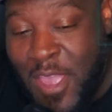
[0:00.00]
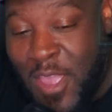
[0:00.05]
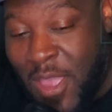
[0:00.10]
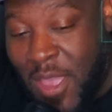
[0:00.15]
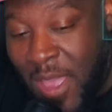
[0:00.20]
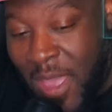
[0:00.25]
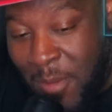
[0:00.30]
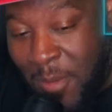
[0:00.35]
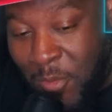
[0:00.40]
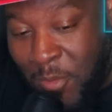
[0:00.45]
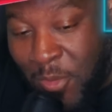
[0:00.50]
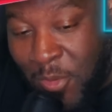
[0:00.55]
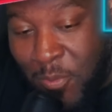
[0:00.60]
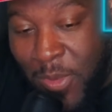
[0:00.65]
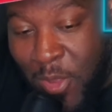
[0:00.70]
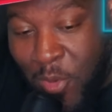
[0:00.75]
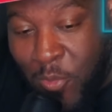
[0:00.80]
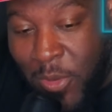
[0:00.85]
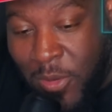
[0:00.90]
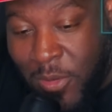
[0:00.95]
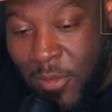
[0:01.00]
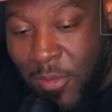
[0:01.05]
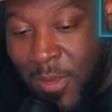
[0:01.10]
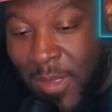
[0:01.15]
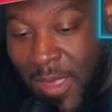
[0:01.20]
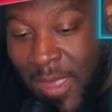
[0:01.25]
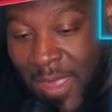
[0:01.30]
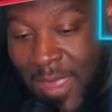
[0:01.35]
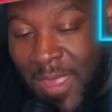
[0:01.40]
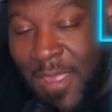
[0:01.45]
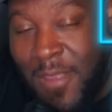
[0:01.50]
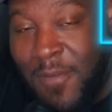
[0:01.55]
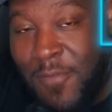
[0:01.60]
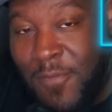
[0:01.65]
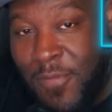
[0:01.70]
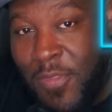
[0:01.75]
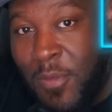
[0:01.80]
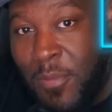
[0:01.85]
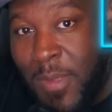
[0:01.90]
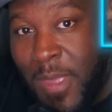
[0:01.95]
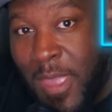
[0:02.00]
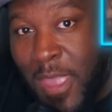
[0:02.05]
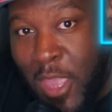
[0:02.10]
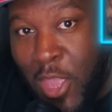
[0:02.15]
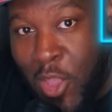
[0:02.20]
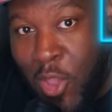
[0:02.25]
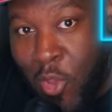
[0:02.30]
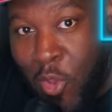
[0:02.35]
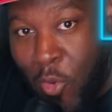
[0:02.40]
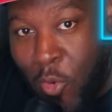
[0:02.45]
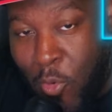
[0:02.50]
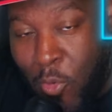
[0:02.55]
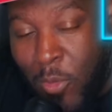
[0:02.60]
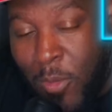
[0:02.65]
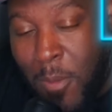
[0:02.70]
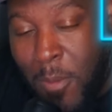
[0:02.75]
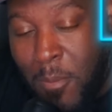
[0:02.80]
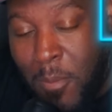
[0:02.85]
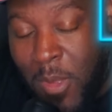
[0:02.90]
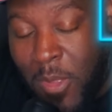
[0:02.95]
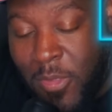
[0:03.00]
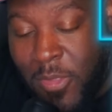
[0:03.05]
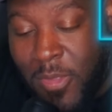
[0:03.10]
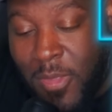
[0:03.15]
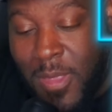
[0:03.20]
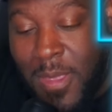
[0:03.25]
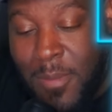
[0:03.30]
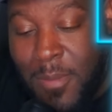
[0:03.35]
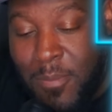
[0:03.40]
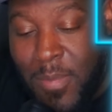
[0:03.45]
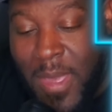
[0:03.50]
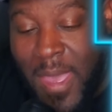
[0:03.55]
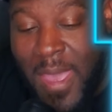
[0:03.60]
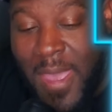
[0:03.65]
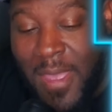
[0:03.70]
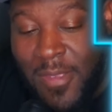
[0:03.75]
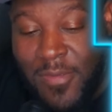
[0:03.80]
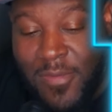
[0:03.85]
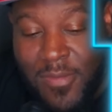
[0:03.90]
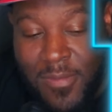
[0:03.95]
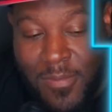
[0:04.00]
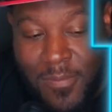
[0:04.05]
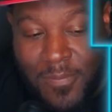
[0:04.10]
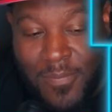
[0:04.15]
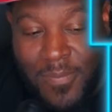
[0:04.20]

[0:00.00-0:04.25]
I'm going to pick a winner and gift them a gold monthly pass.